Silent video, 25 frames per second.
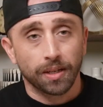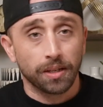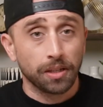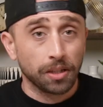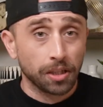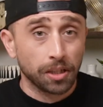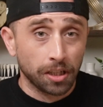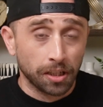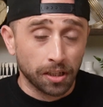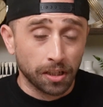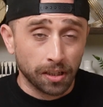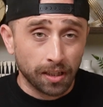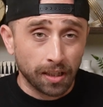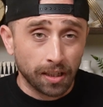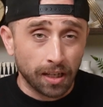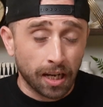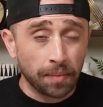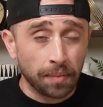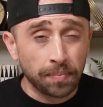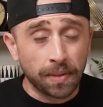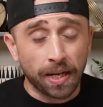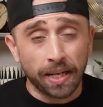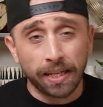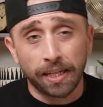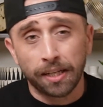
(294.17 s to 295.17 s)
Look,
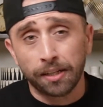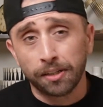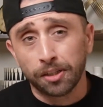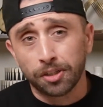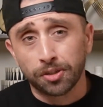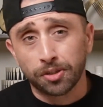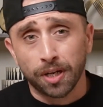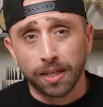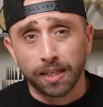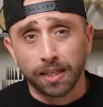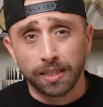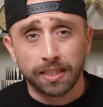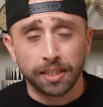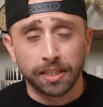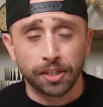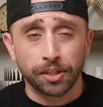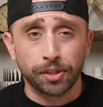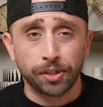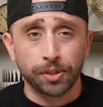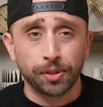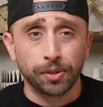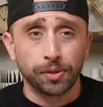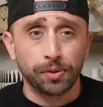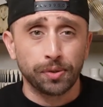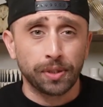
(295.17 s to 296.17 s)
I'm not here to try to tell
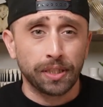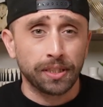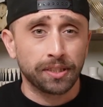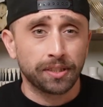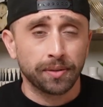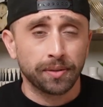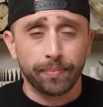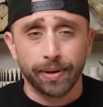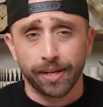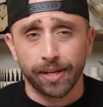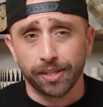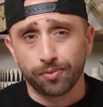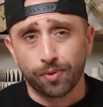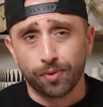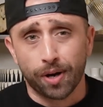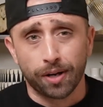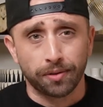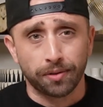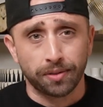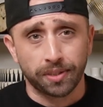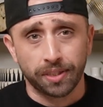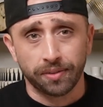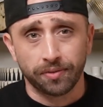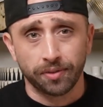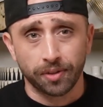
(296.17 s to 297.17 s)
you he's the best wide
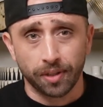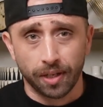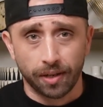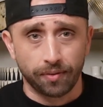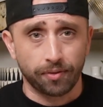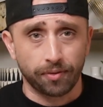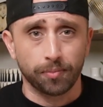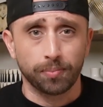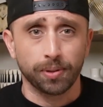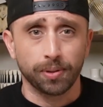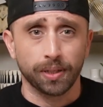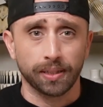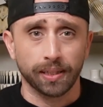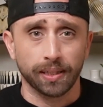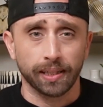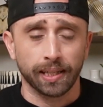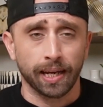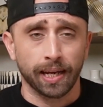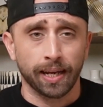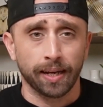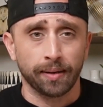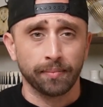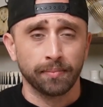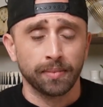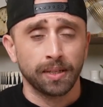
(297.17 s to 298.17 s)
receiver to ever play the
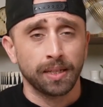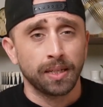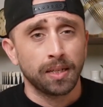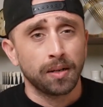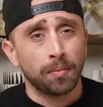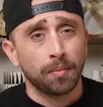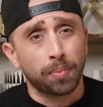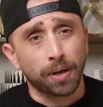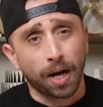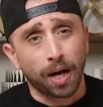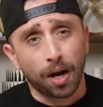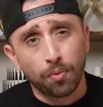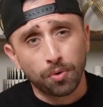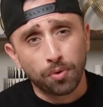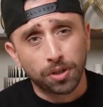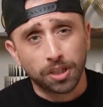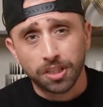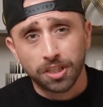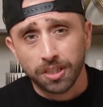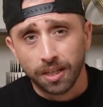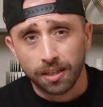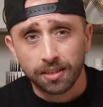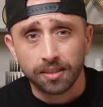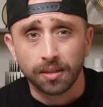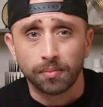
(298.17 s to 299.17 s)
game, but I want to
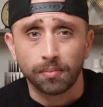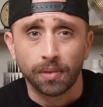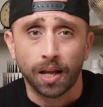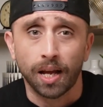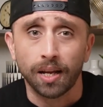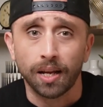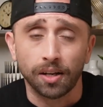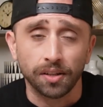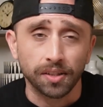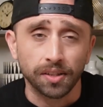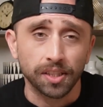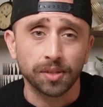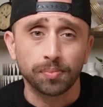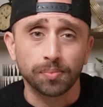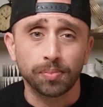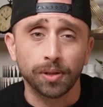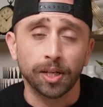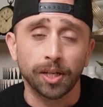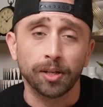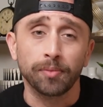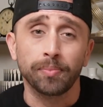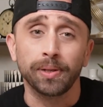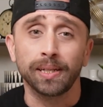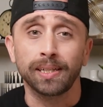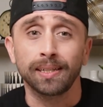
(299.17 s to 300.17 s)
shed some light on this
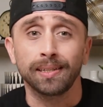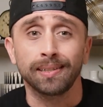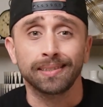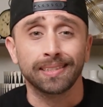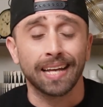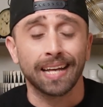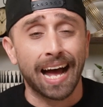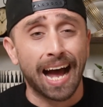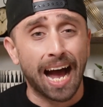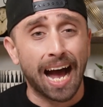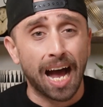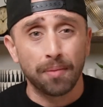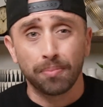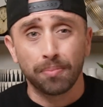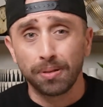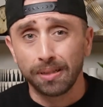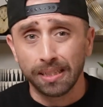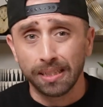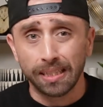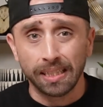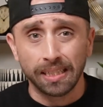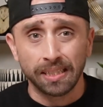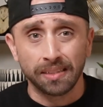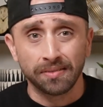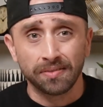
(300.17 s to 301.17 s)
player because I
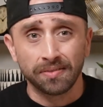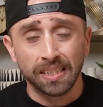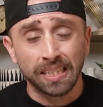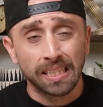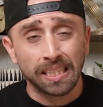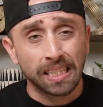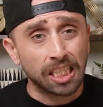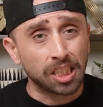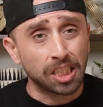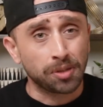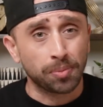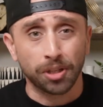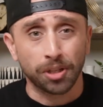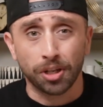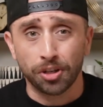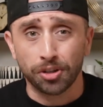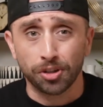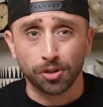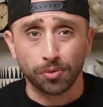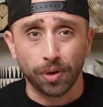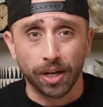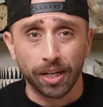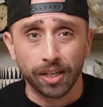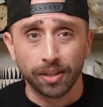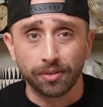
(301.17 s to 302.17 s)
believe he's been
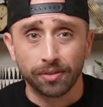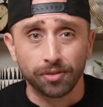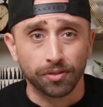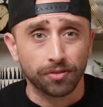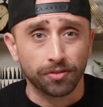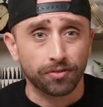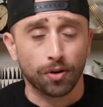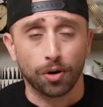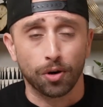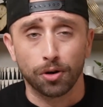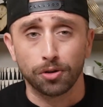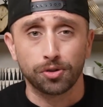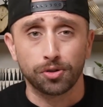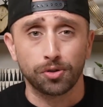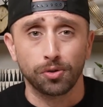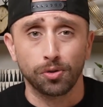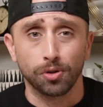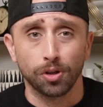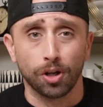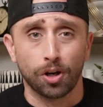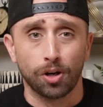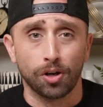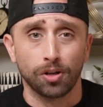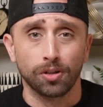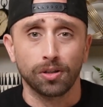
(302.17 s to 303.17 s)
underrated for far too
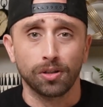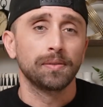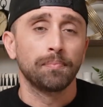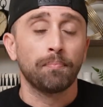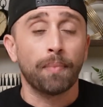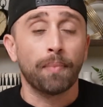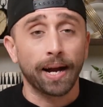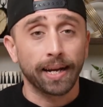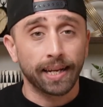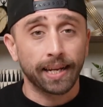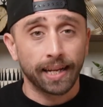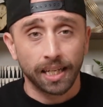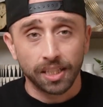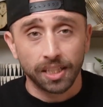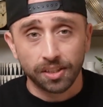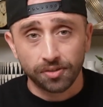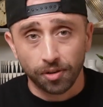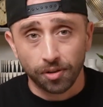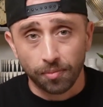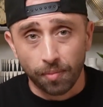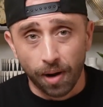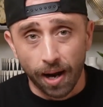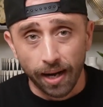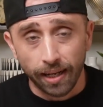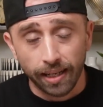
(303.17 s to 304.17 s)
long. My case
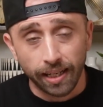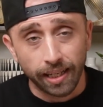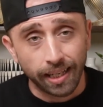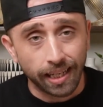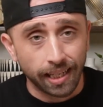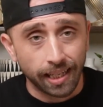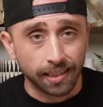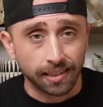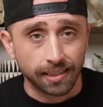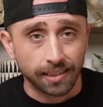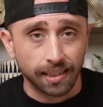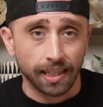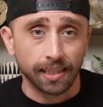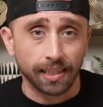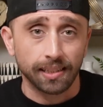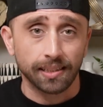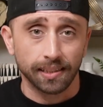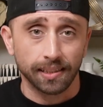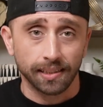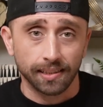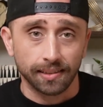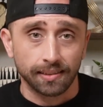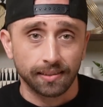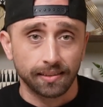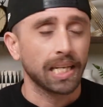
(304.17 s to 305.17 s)
for Mikey ends like
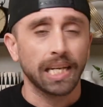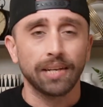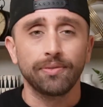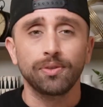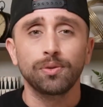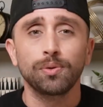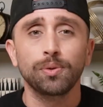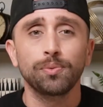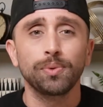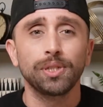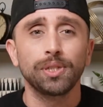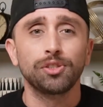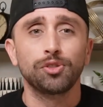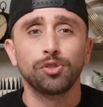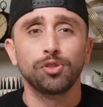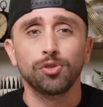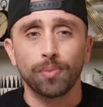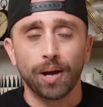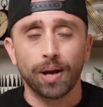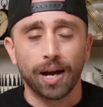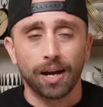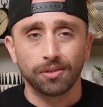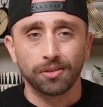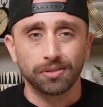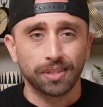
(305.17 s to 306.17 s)
this. Even when we zoom
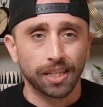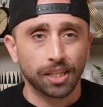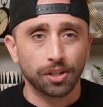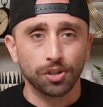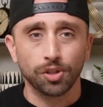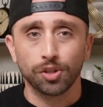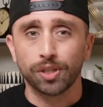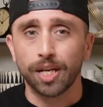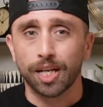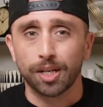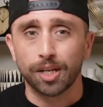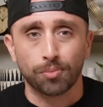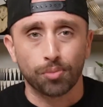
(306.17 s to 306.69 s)
out and take a look at a